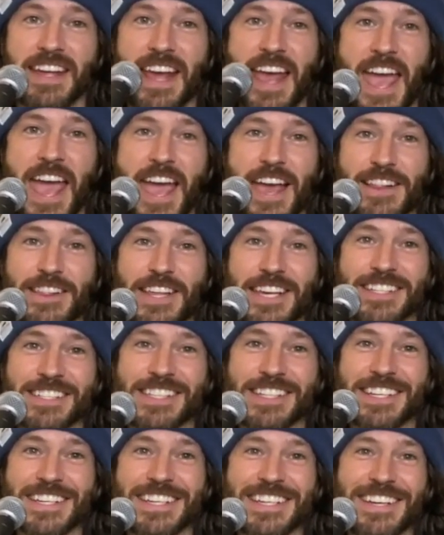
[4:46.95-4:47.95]
Hey,
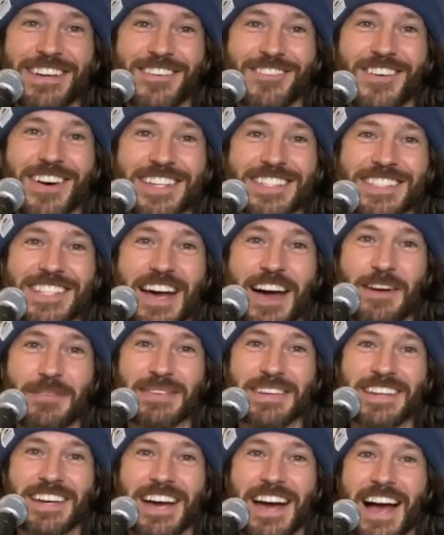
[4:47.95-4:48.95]
Lindsay, what's
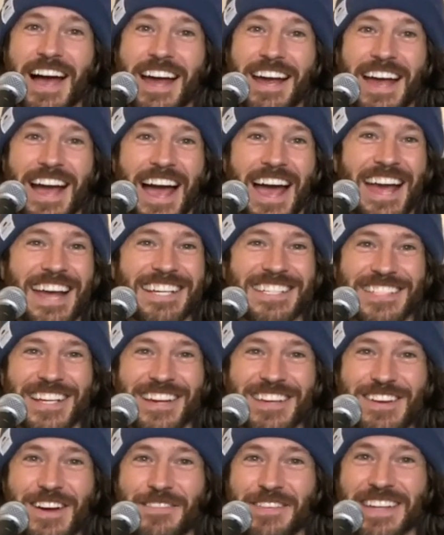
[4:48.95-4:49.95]
up? I saw
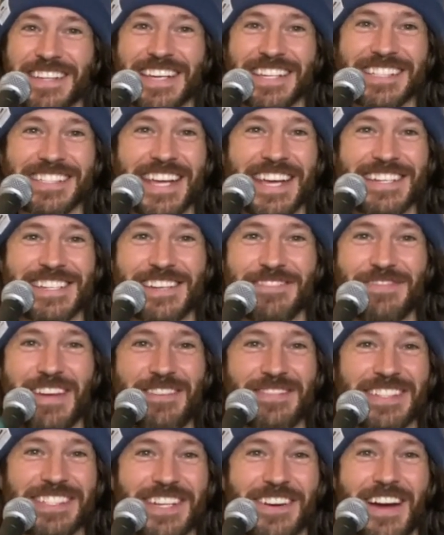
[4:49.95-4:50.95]
you up on that stage, and it
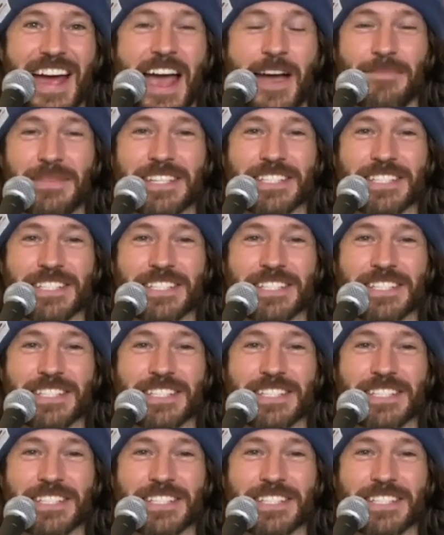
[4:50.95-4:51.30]
made me so happy.